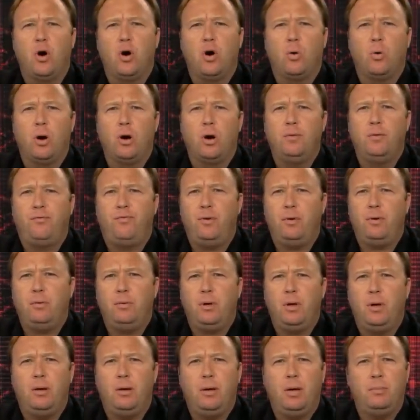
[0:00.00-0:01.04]
Same forward,
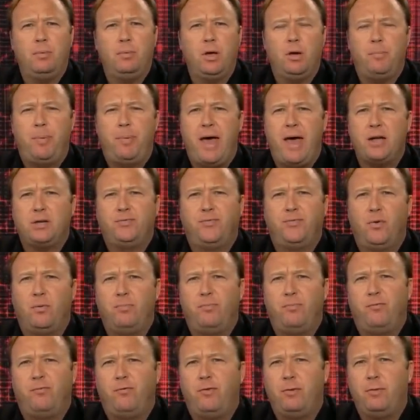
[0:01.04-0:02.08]
Uh, you know, past
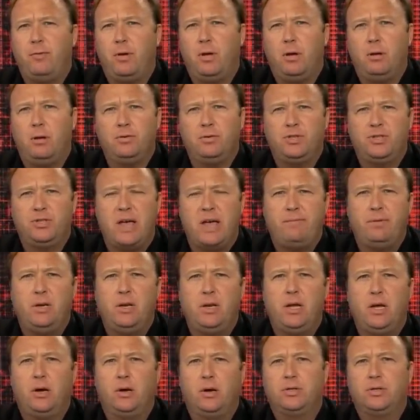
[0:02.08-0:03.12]
uh,
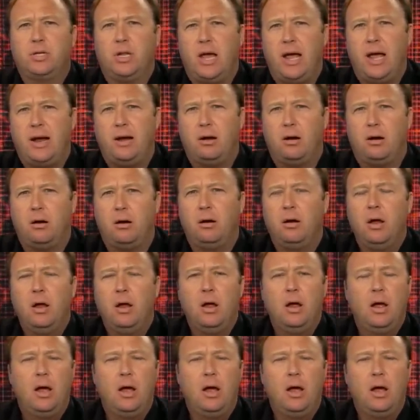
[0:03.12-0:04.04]
70 years later,